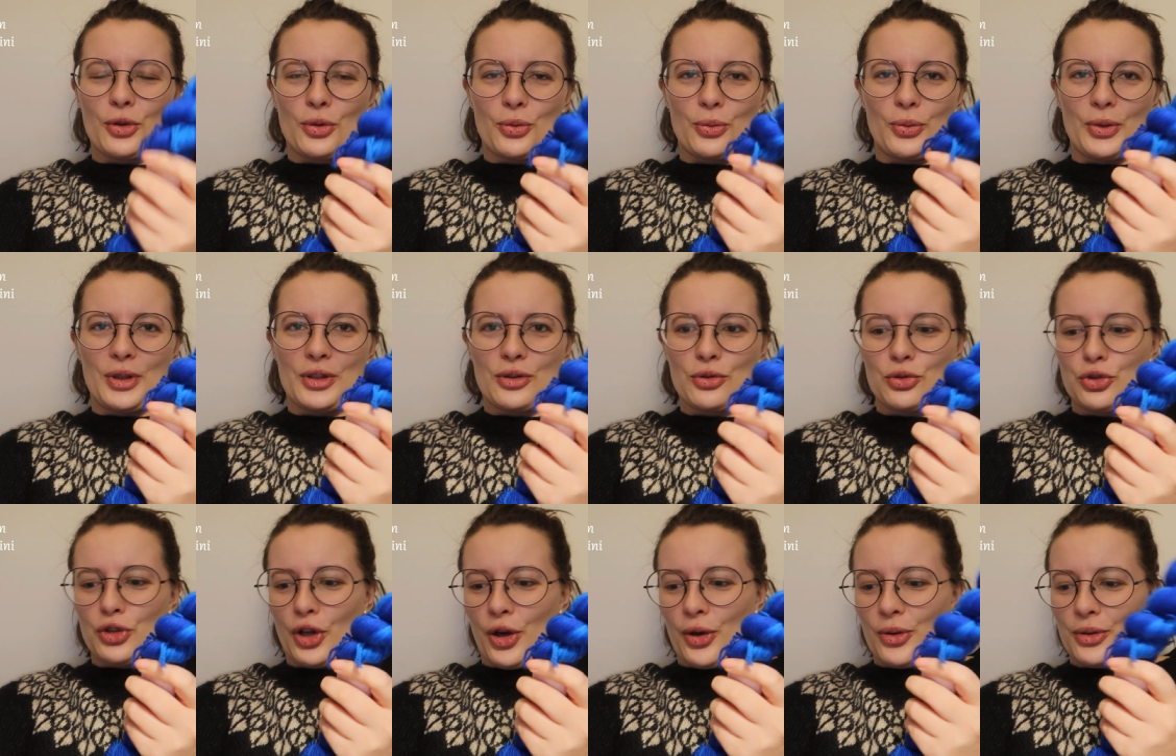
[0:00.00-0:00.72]
I talked
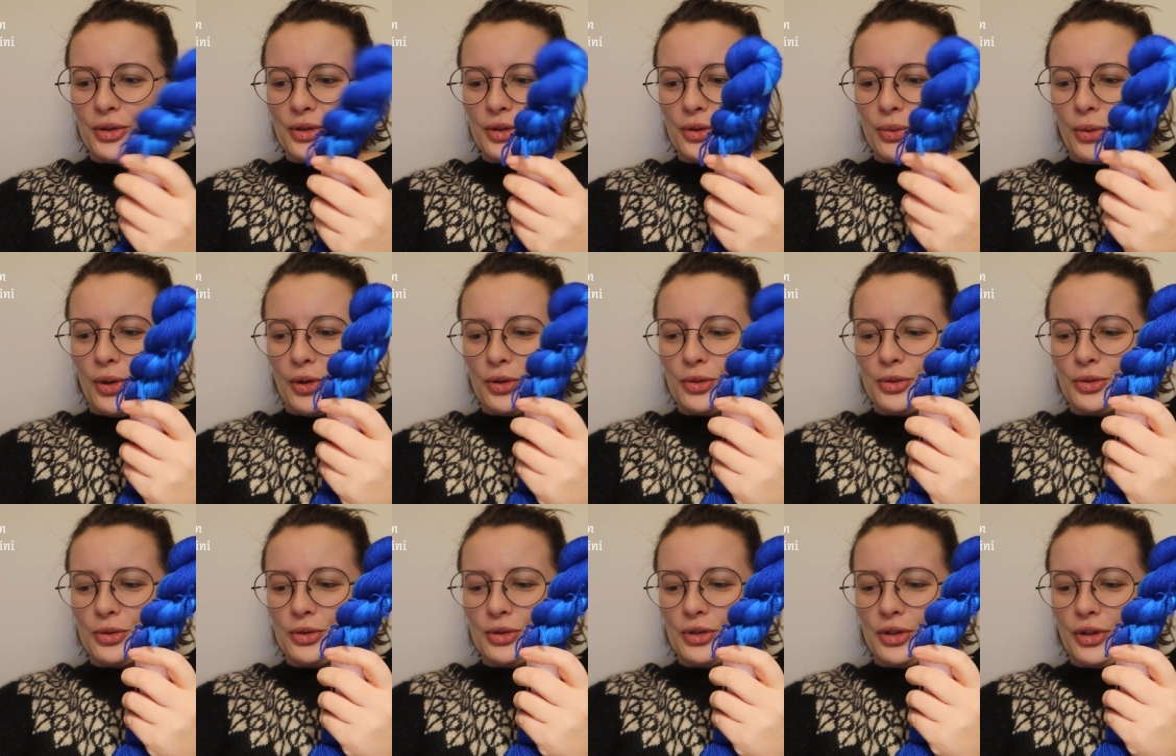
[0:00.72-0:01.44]
with Joan,
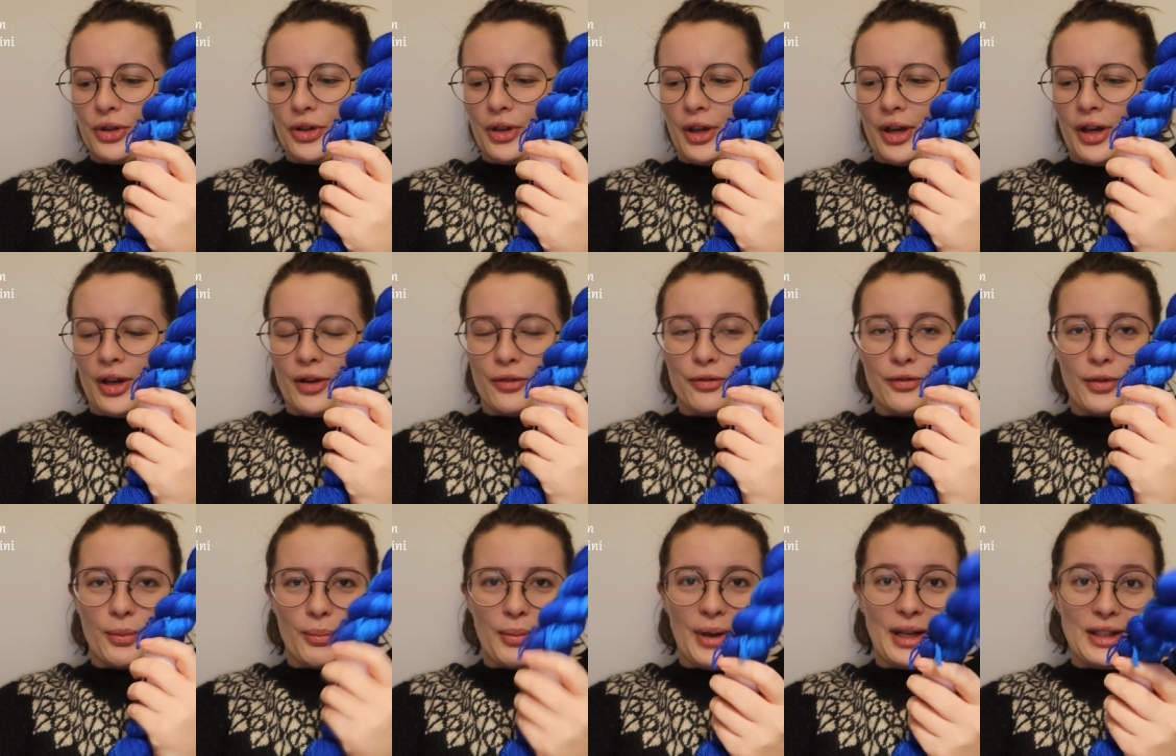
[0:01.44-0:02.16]
the one
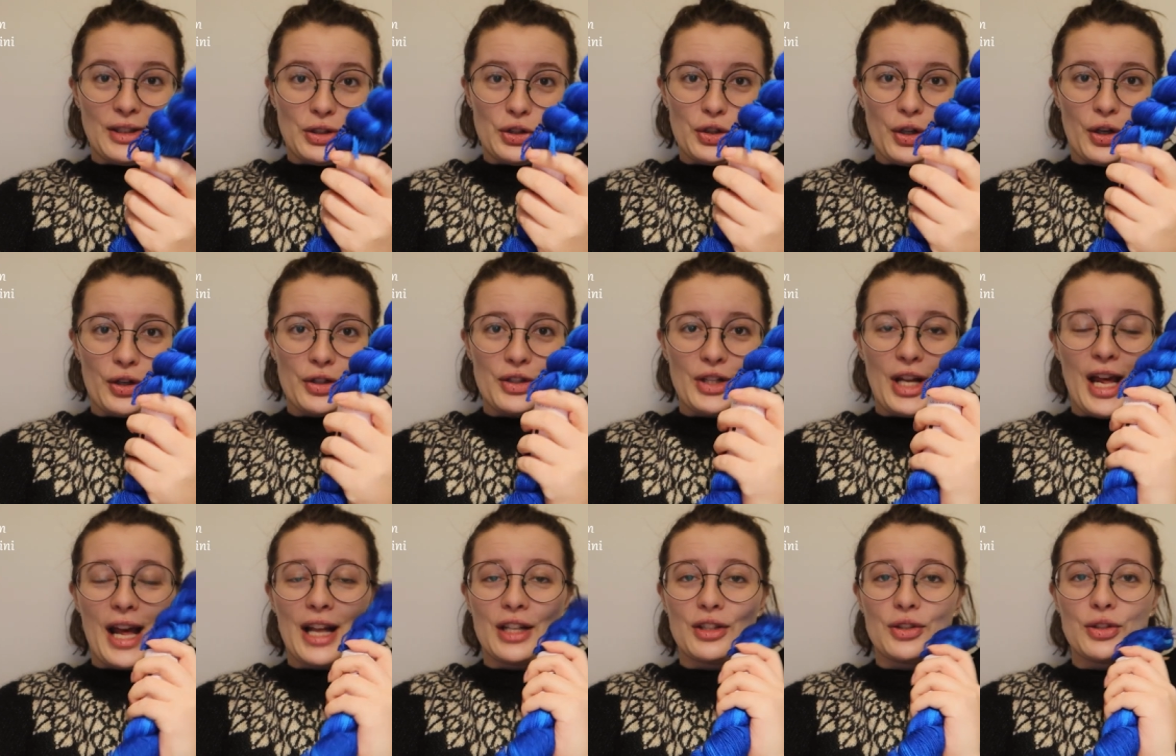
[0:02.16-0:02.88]
the, from Painter's
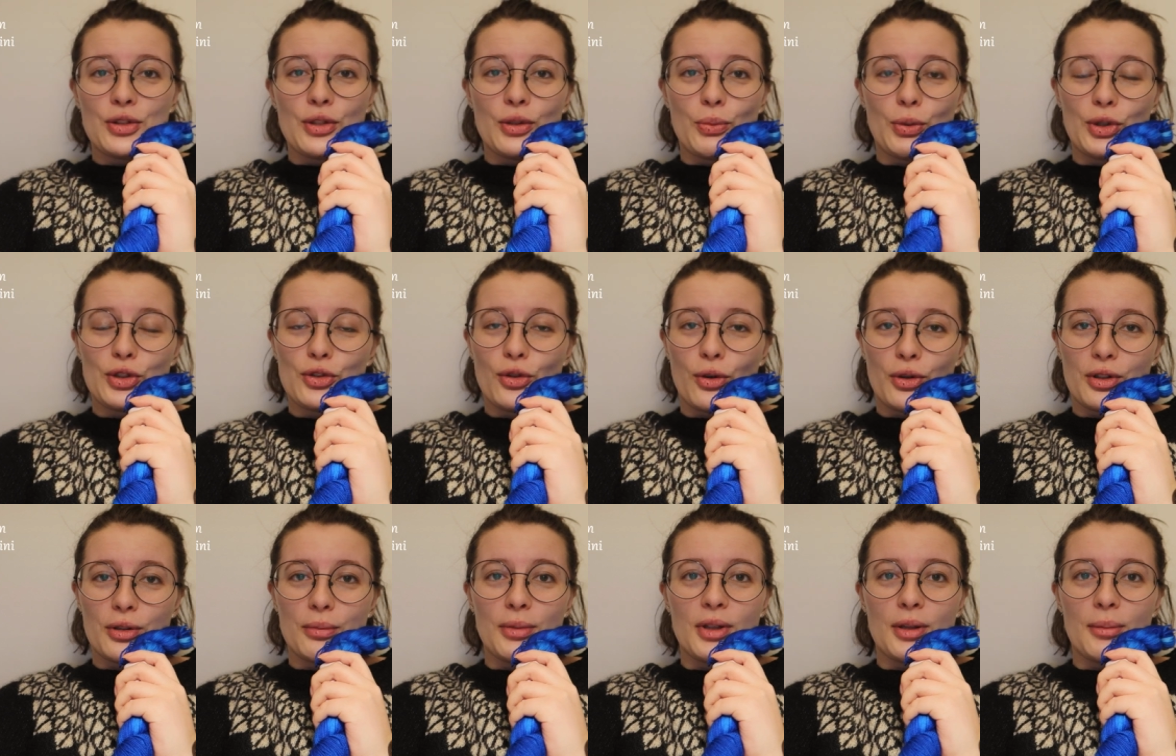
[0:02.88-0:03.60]
Yarn, and
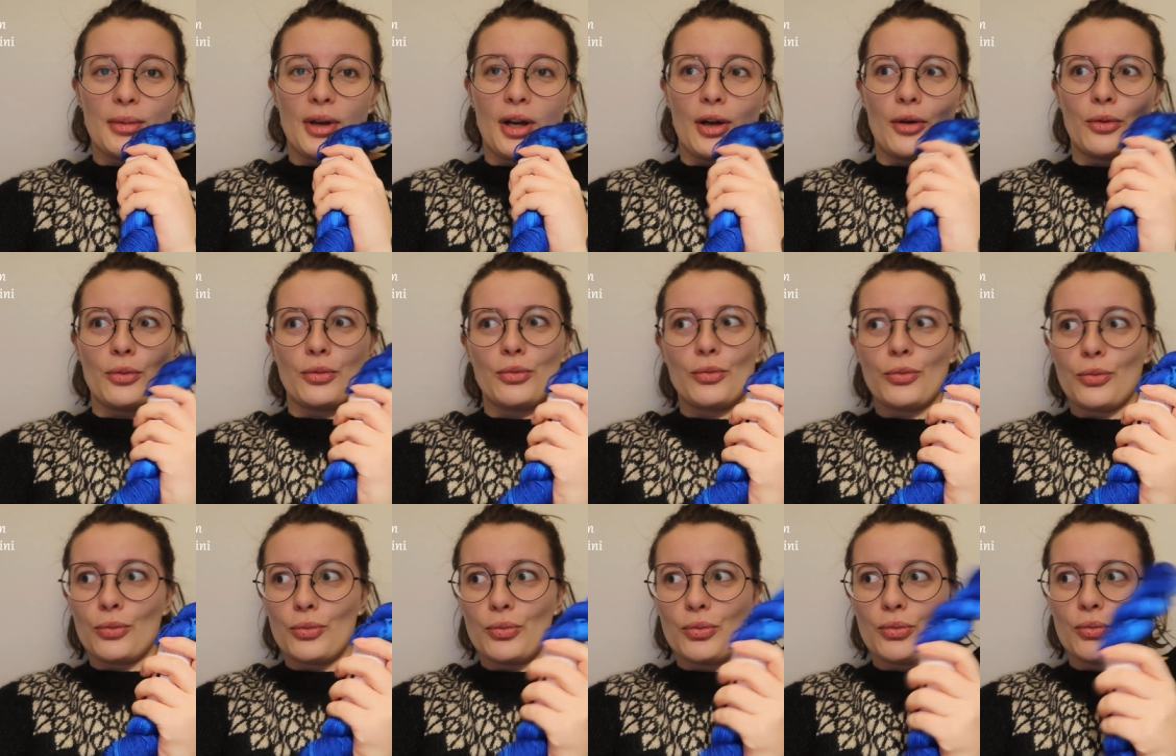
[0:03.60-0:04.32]
we talked a bit
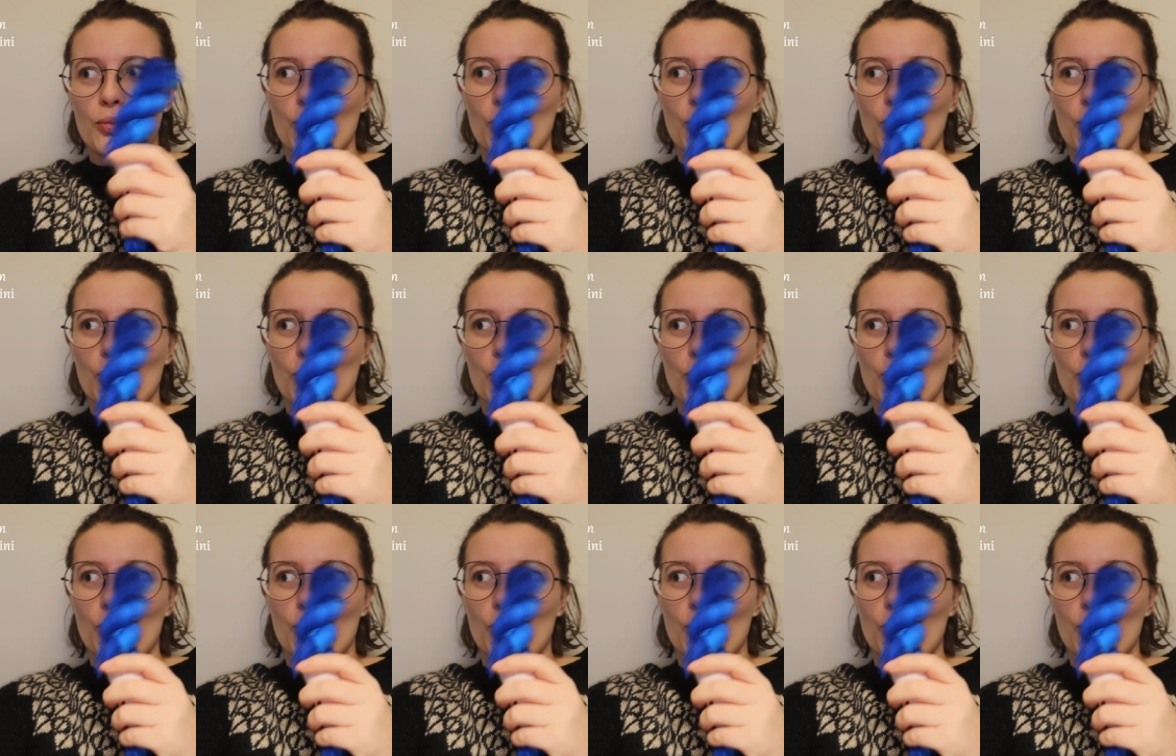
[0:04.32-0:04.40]
about